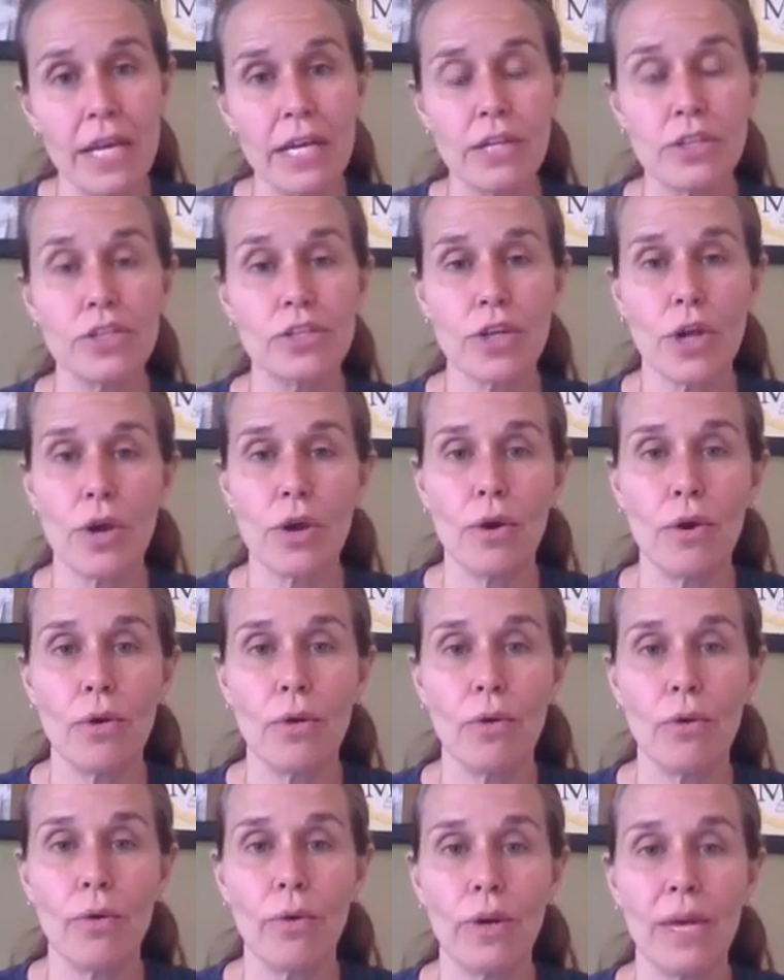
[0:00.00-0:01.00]

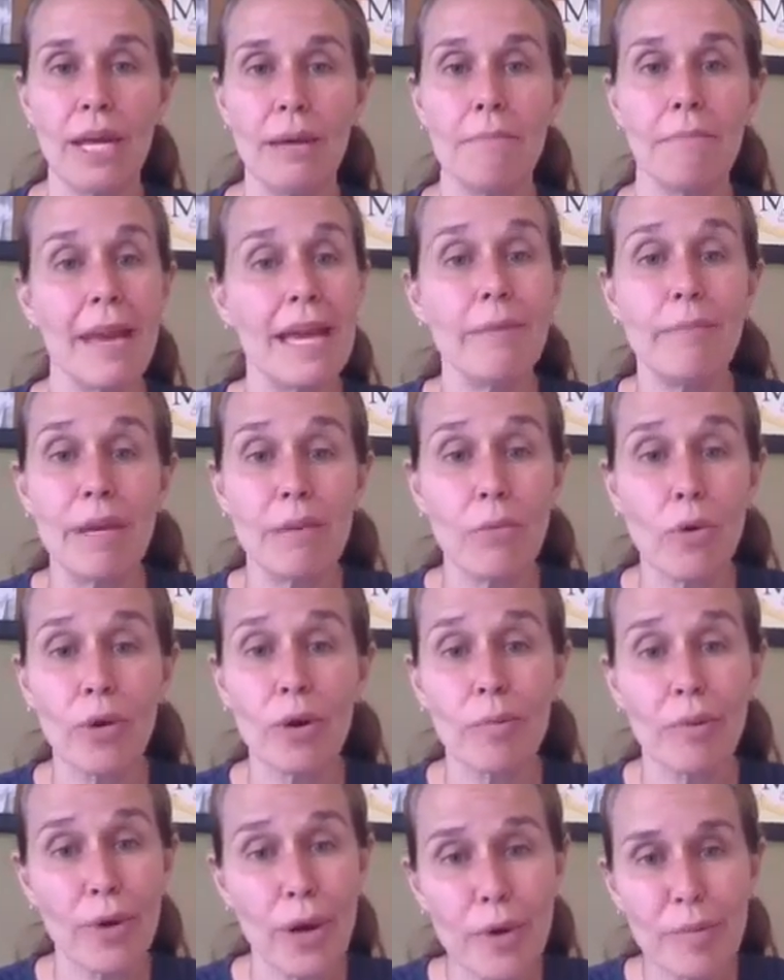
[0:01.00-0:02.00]
So it may be more
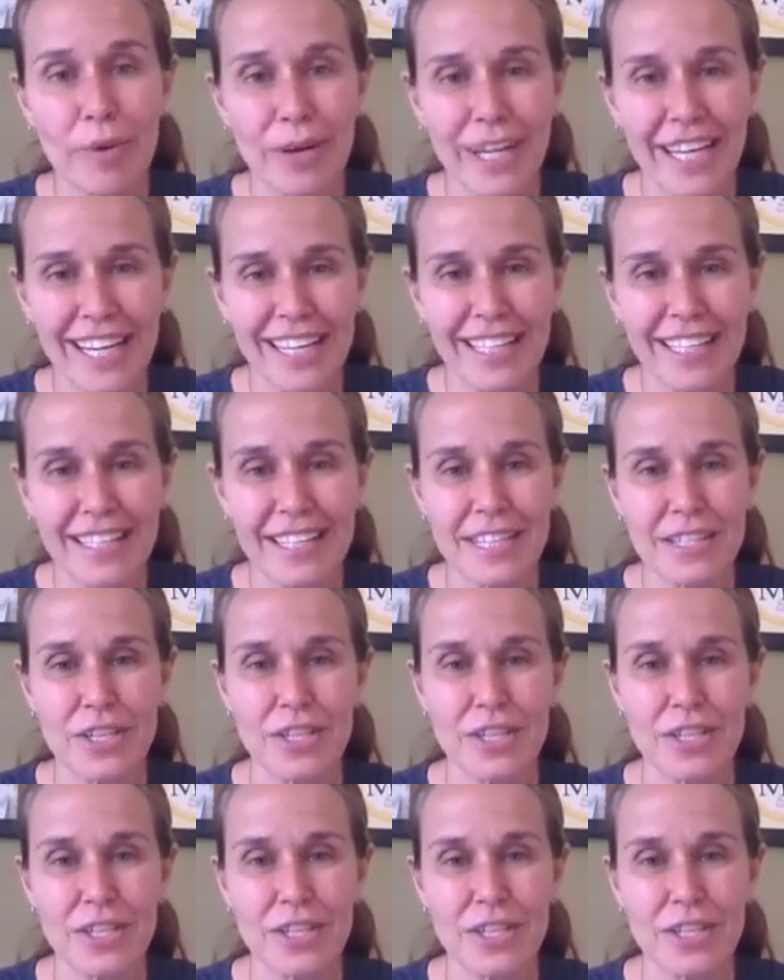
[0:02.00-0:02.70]
appropriate